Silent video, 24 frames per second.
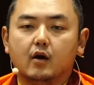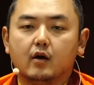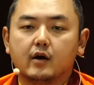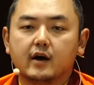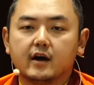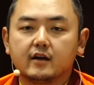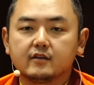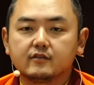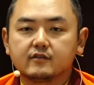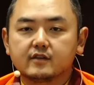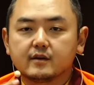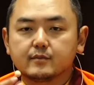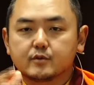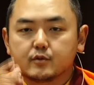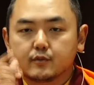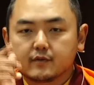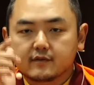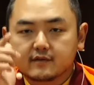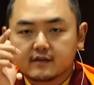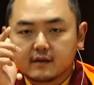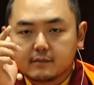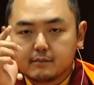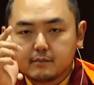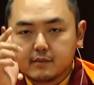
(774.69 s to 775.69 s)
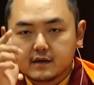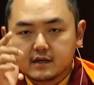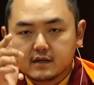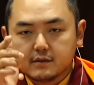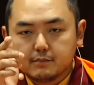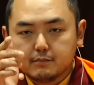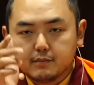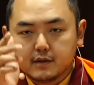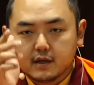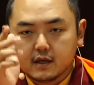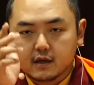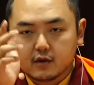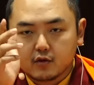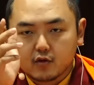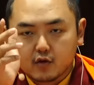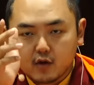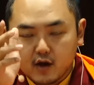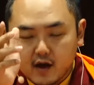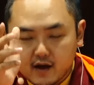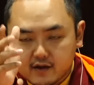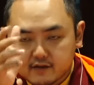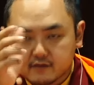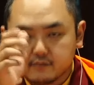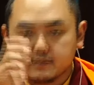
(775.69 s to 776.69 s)
concept of somebody being your
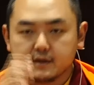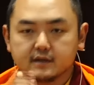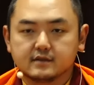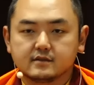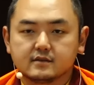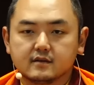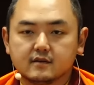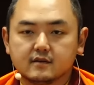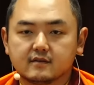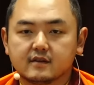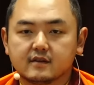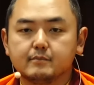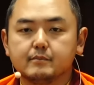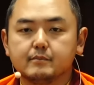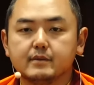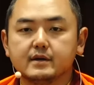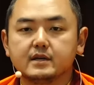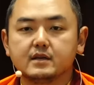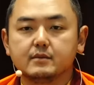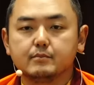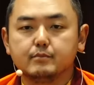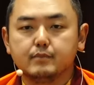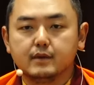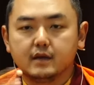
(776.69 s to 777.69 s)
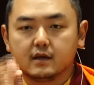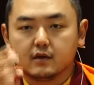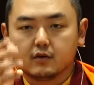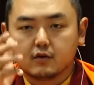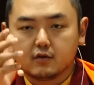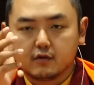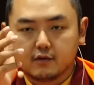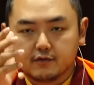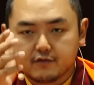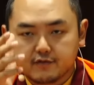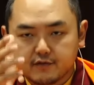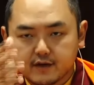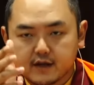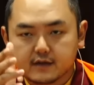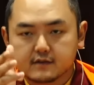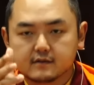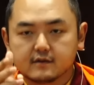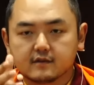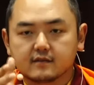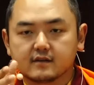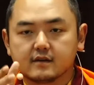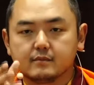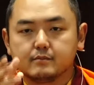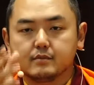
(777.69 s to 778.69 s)
husband, somebody being your friend,
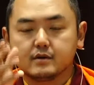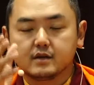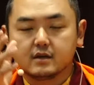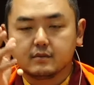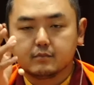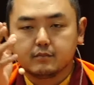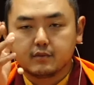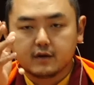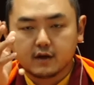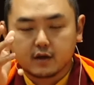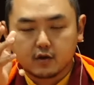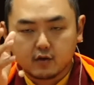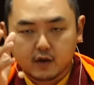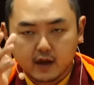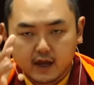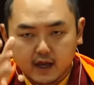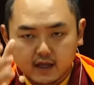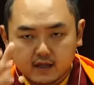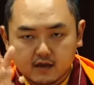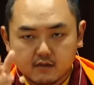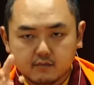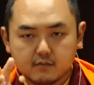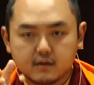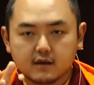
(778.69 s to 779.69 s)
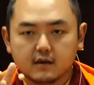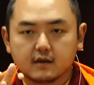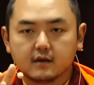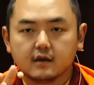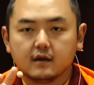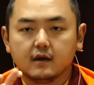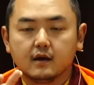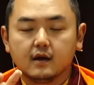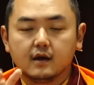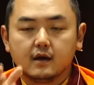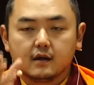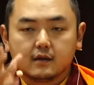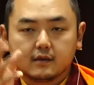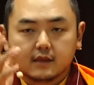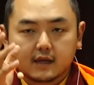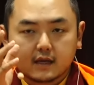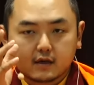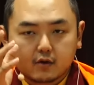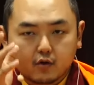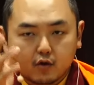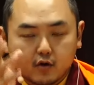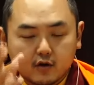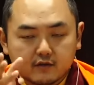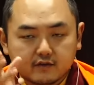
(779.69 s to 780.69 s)
somebody being your enemy,
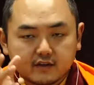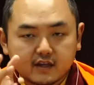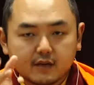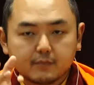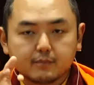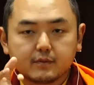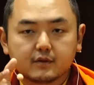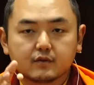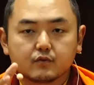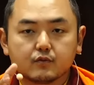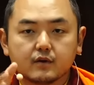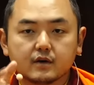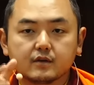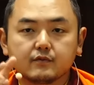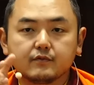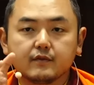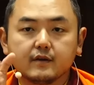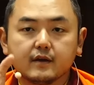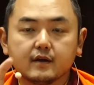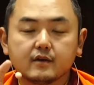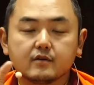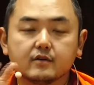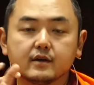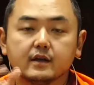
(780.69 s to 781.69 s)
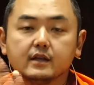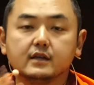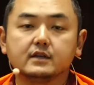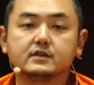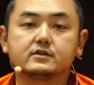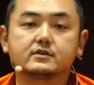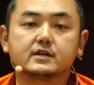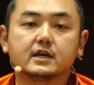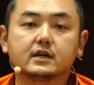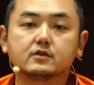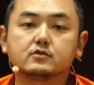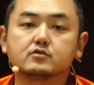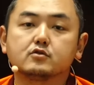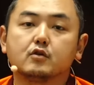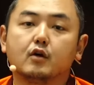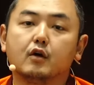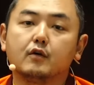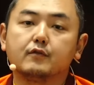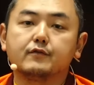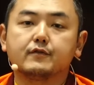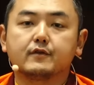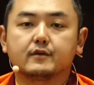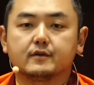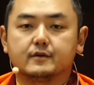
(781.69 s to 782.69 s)
that concept is what we are really trying to
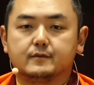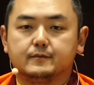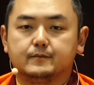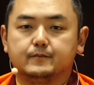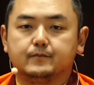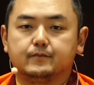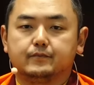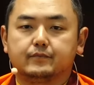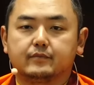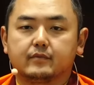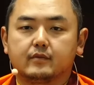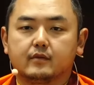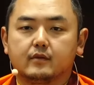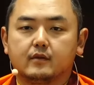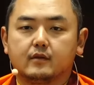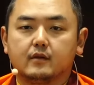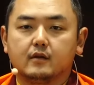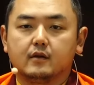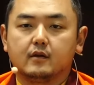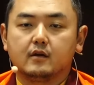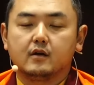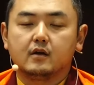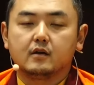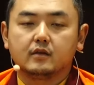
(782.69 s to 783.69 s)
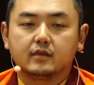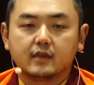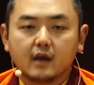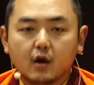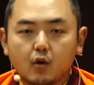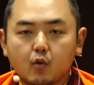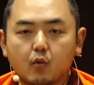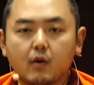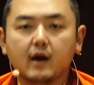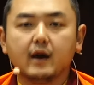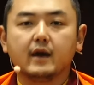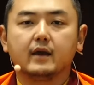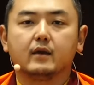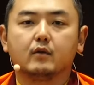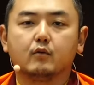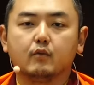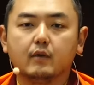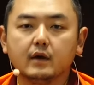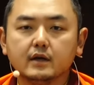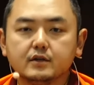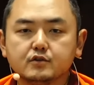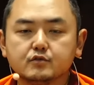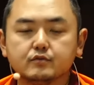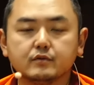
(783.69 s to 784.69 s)
offer. Now, why?
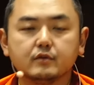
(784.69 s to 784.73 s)
Why do we